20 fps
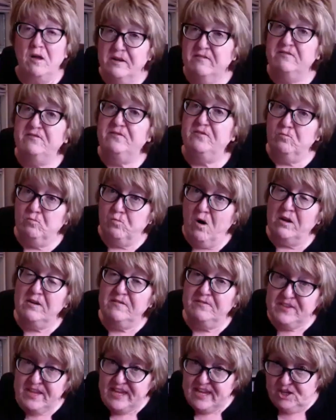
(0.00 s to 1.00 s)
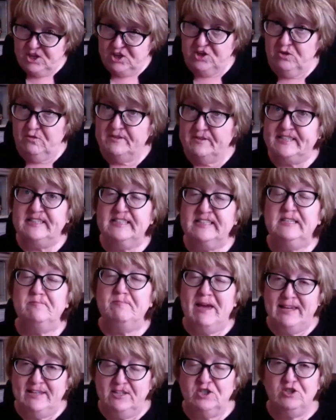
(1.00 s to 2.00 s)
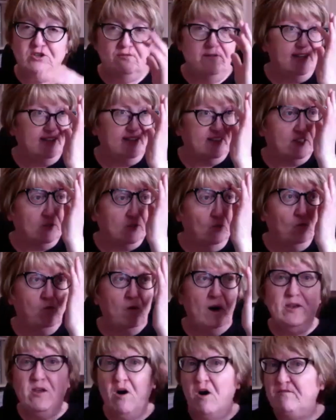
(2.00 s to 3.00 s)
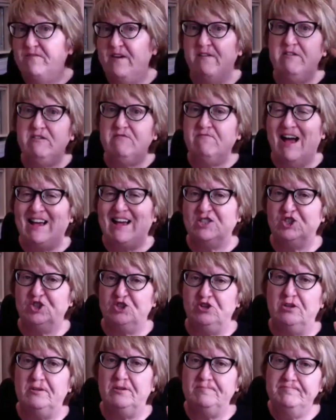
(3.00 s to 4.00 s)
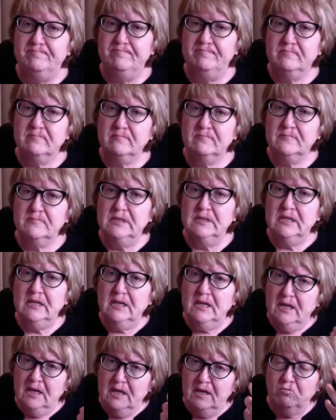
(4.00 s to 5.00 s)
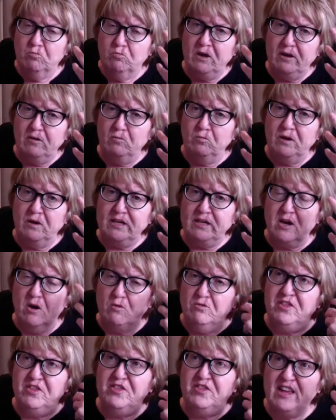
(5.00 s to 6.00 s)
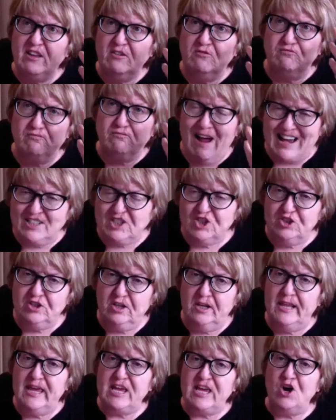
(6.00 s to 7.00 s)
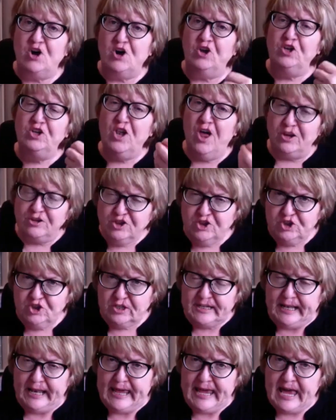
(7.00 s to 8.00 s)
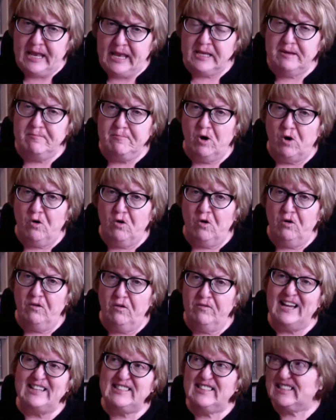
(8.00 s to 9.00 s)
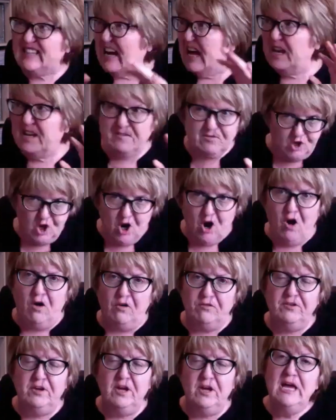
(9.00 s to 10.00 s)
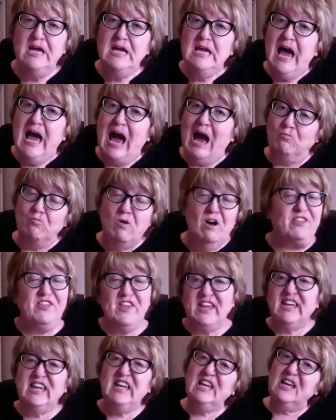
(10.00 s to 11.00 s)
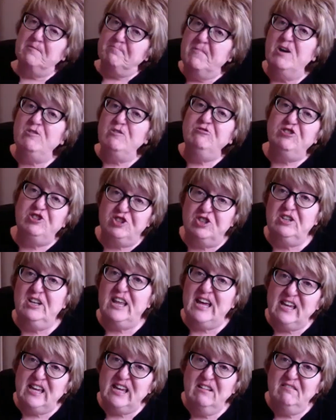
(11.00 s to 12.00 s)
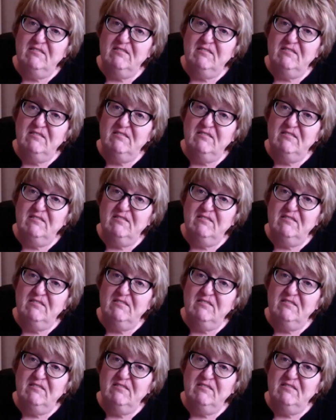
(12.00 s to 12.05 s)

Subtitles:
of the issues in dementia is we're not very rational. We don't think rationally or logically anymore. That's kind of gone. And we're thinking emotionally.